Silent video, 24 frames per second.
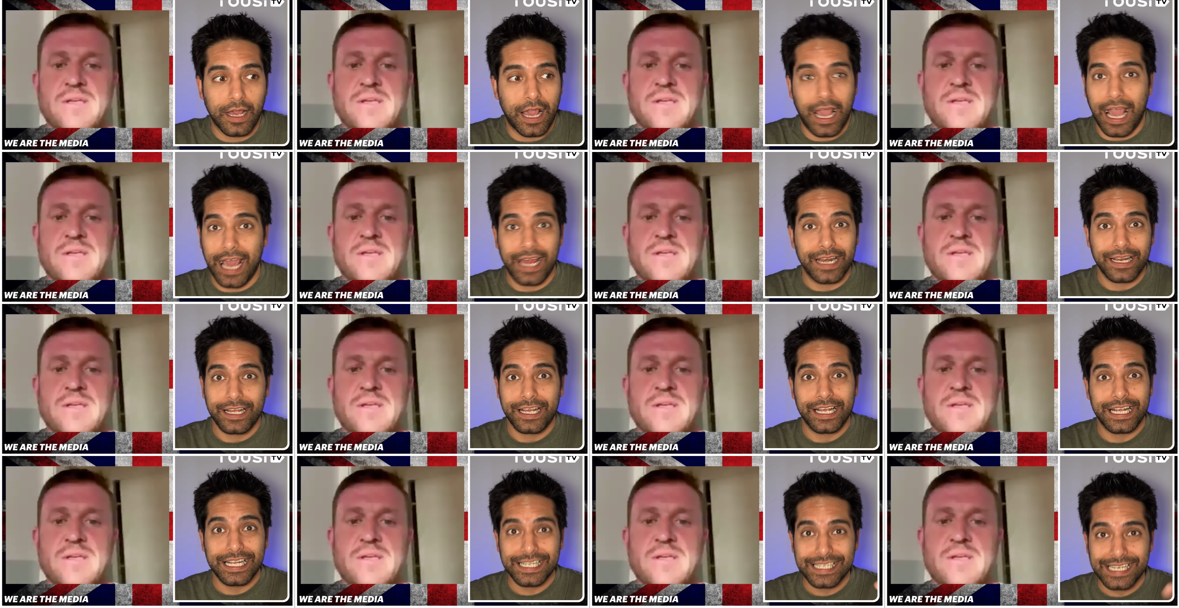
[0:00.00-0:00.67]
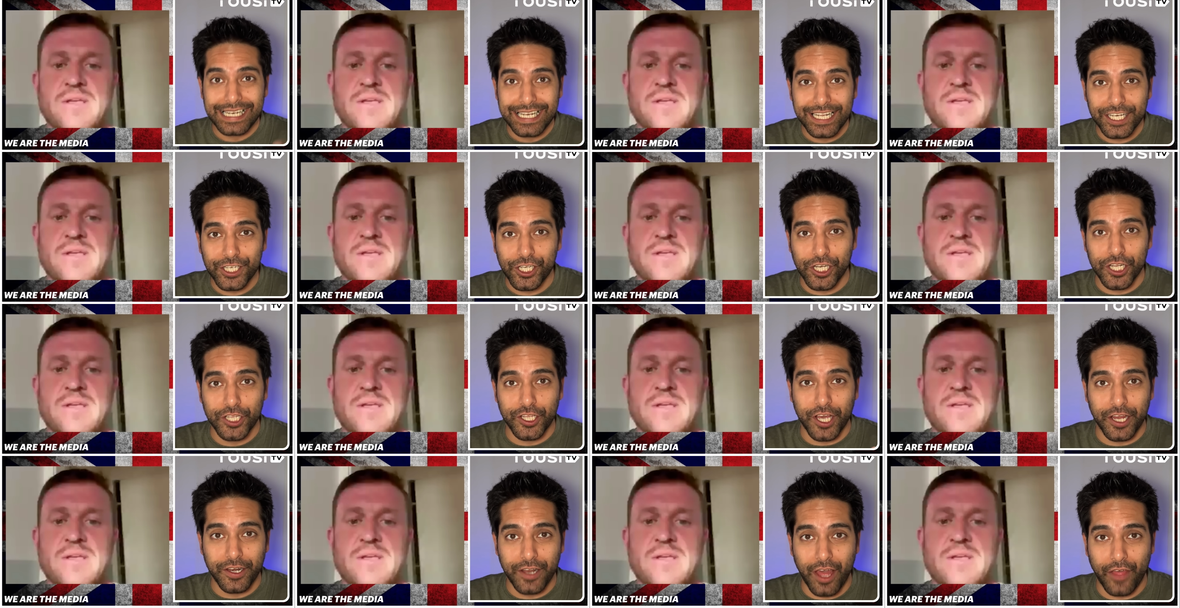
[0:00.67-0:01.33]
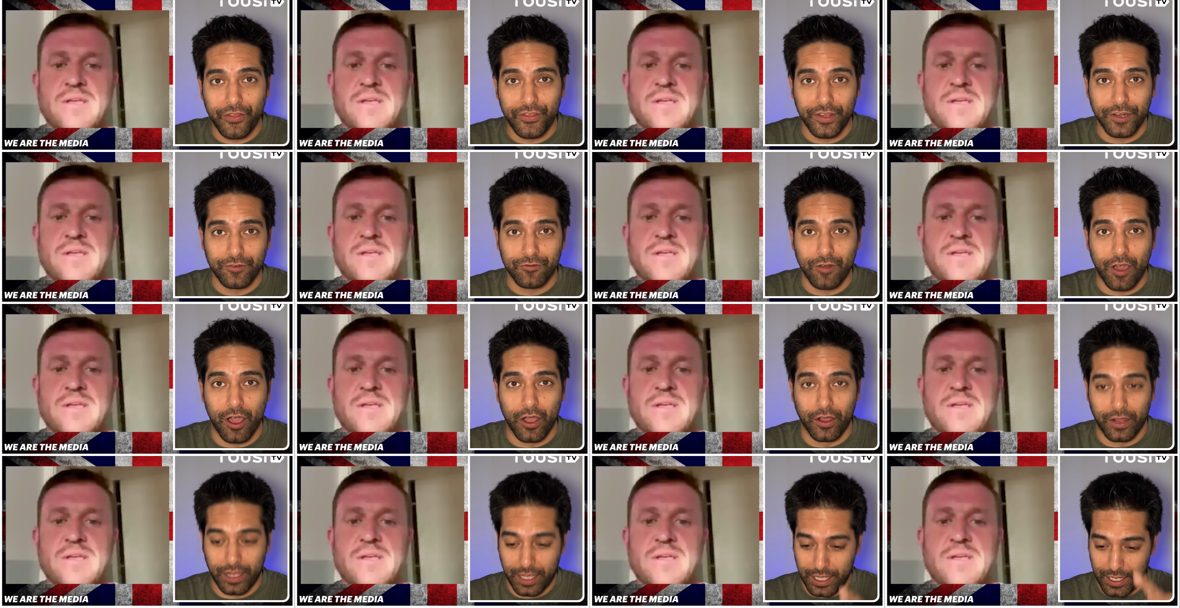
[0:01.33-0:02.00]
Speaker 1: and he's literally done nothing
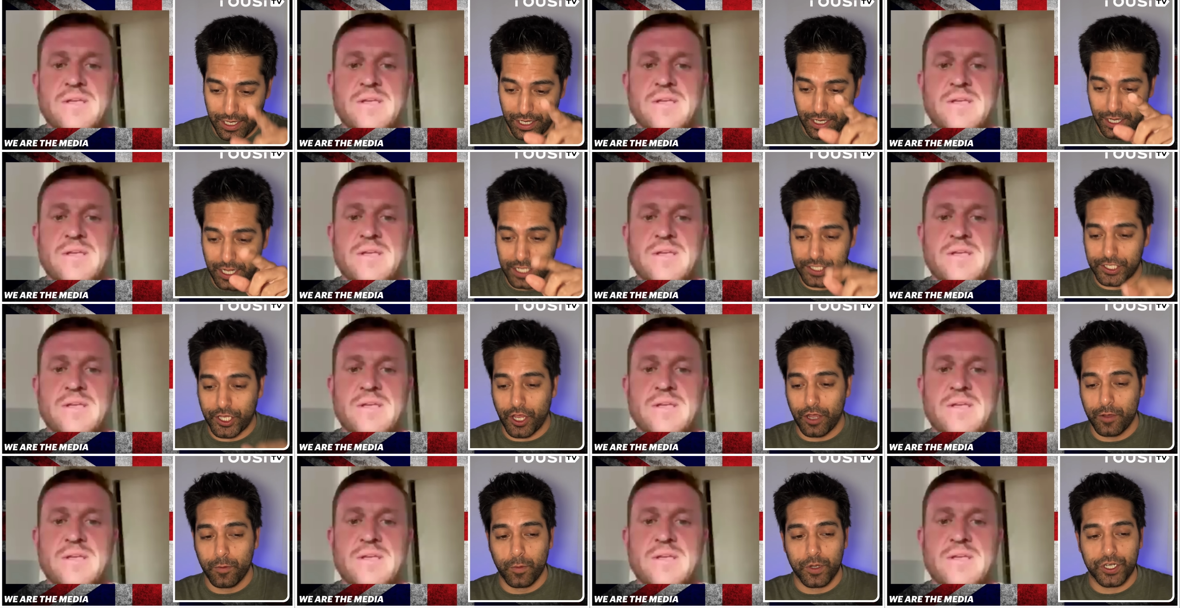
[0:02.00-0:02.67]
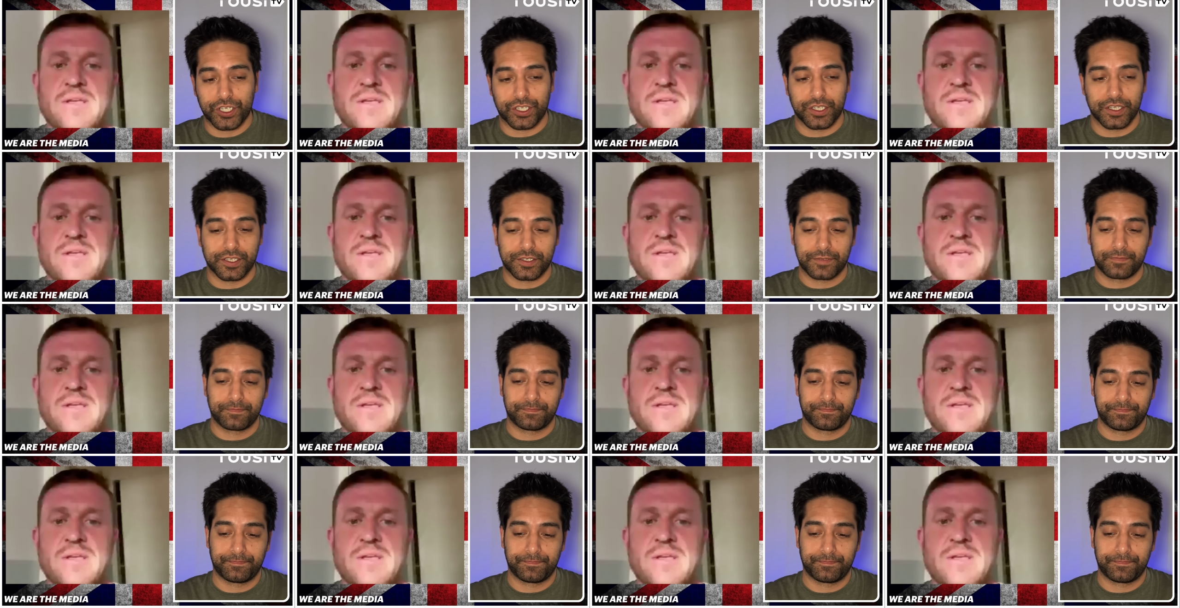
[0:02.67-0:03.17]
wrong. Let's go and watch this.